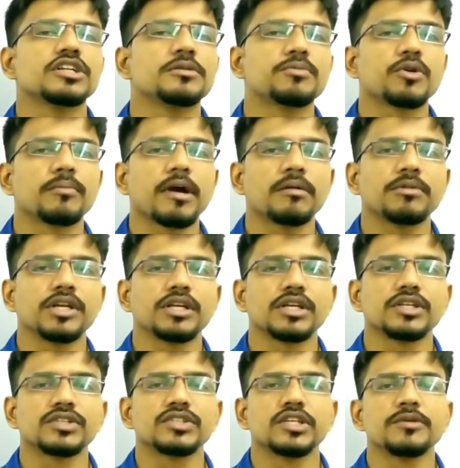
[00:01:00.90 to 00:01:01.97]

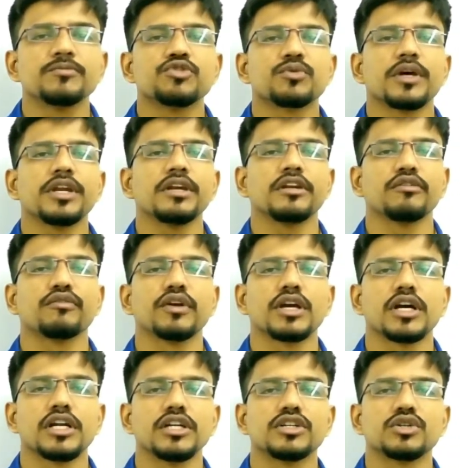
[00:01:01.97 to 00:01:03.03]
probability seems very
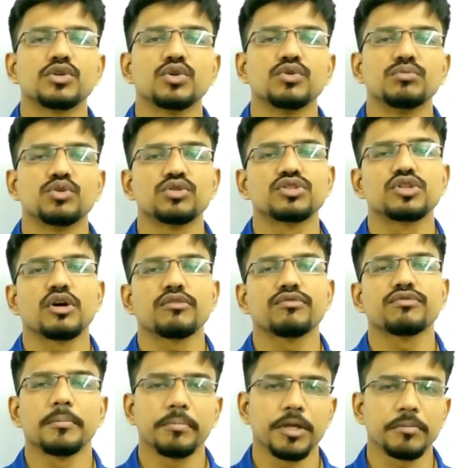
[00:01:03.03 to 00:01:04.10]
difficult to most
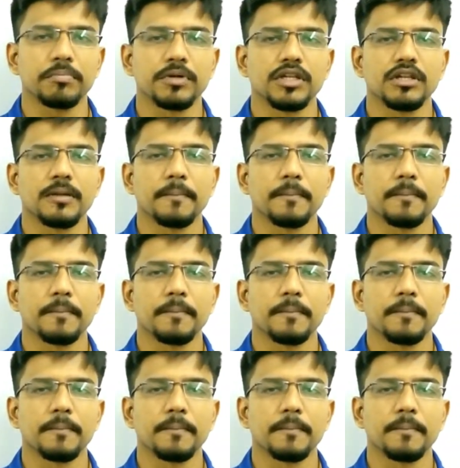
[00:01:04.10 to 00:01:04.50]
of people.